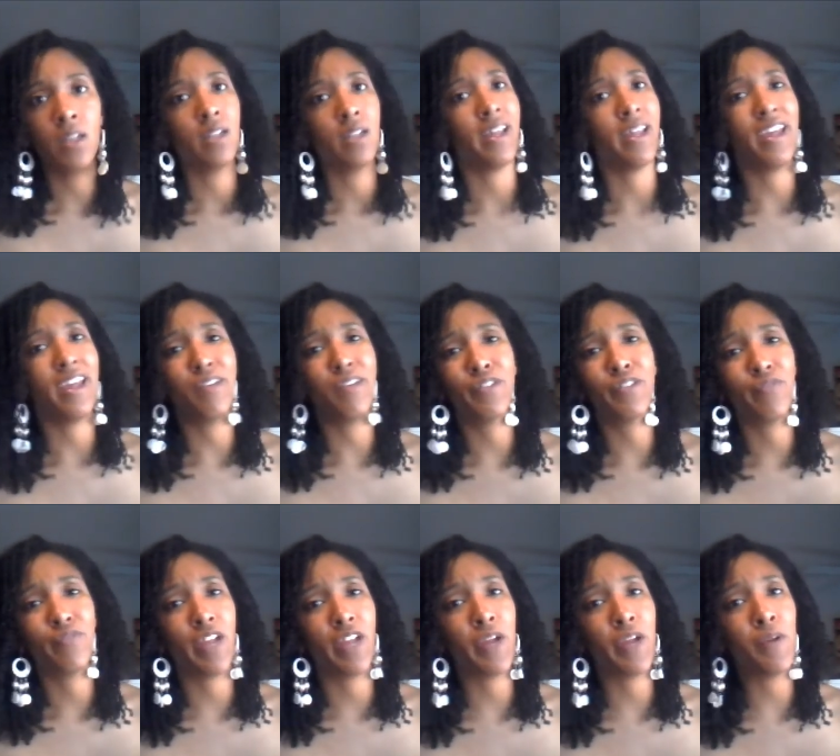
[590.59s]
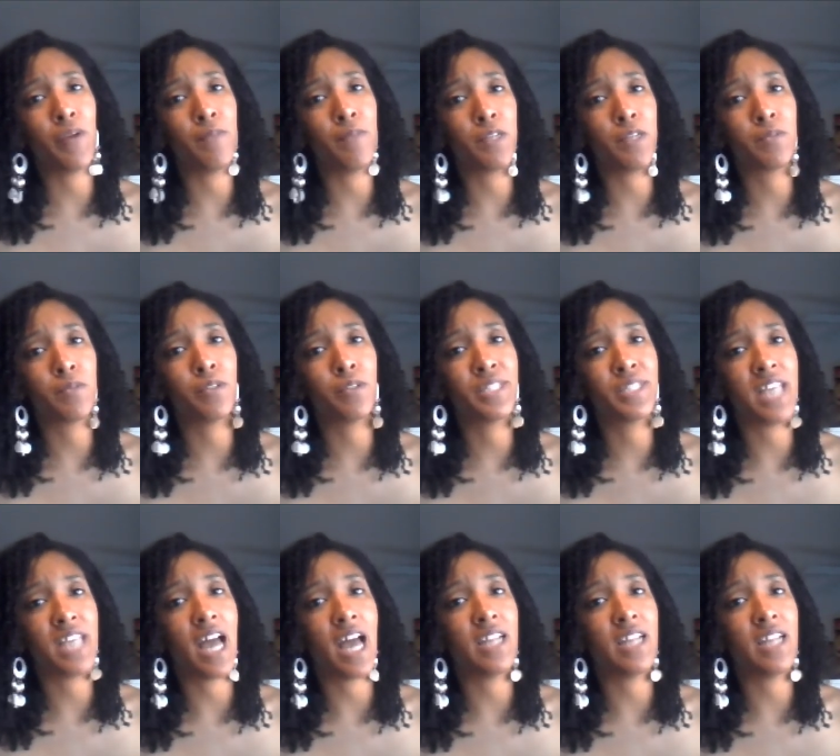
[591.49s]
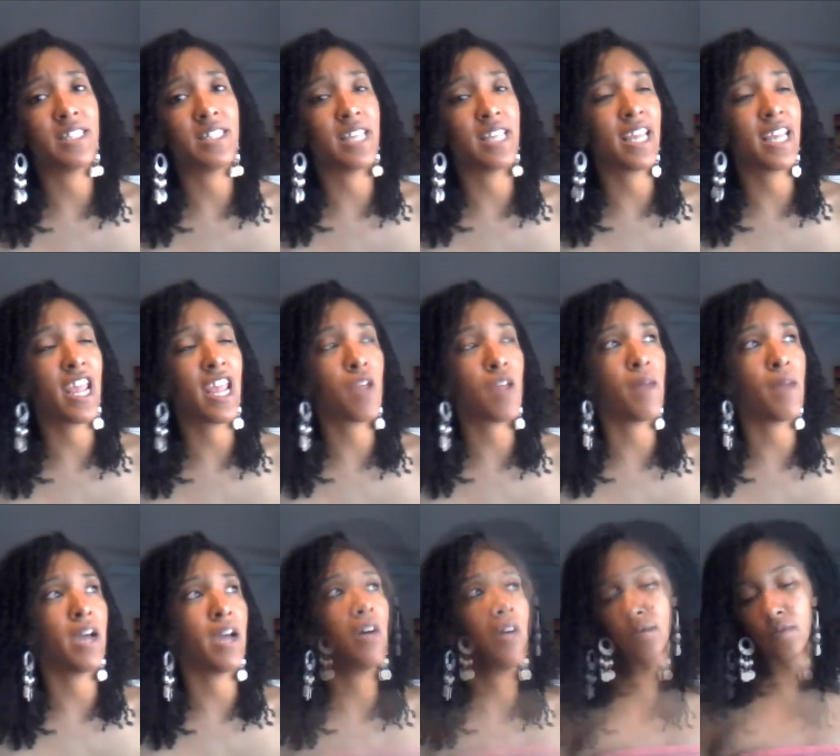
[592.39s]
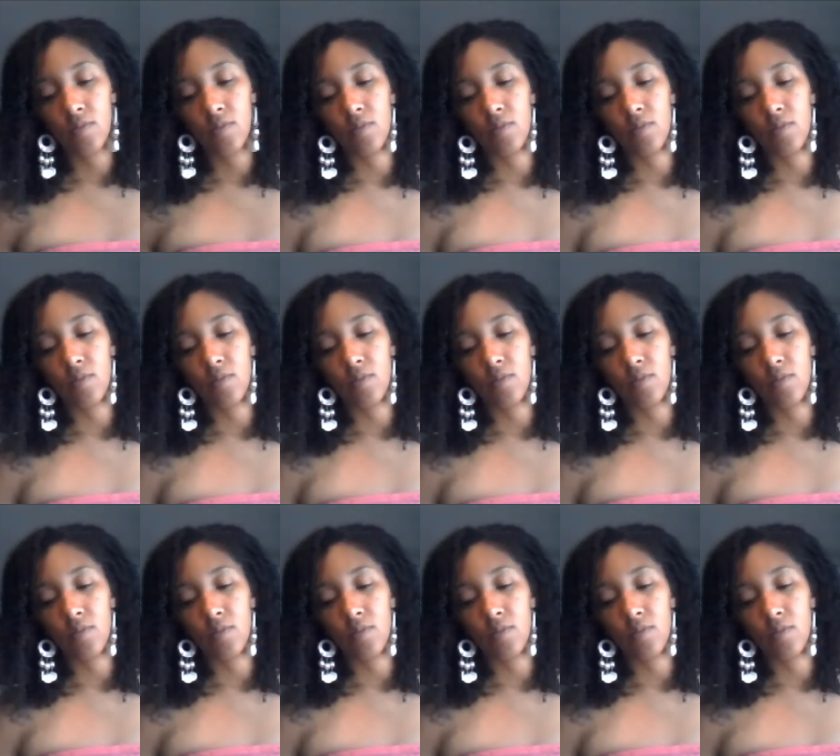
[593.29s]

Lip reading: It was very minimal solids that came out.